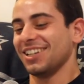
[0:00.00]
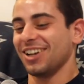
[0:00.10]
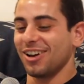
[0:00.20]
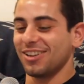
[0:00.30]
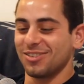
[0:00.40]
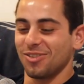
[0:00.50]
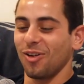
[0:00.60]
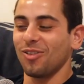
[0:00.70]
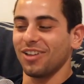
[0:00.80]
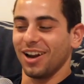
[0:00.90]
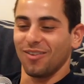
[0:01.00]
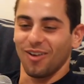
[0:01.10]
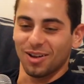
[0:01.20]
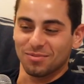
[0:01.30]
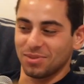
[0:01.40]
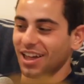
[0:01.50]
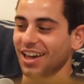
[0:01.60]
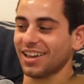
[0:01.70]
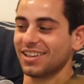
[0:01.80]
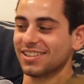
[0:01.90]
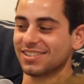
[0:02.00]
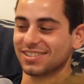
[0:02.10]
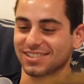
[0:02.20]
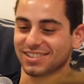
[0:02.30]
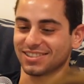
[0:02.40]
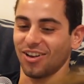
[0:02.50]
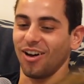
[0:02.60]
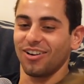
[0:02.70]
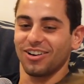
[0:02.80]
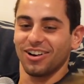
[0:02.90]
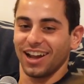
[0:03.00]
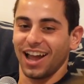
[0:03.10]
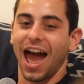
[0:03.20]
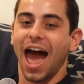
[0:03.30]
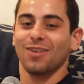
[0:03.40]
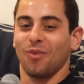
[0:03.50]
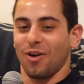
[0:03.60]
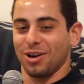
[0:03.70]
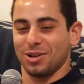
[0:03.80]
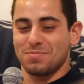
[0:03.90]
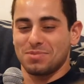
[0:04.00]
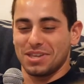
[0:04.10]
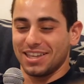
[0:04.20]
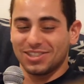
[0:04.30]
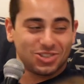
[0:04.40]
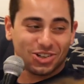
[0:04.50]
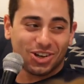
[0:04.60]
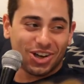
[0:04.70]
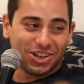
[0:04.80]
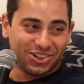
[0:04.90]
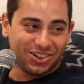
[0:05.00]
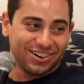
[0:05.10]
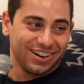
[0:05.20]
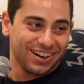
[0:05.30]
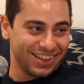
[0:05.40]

go. The role that I want to play is is the daughter. You're yeah, like, I'm gonna be his daughter.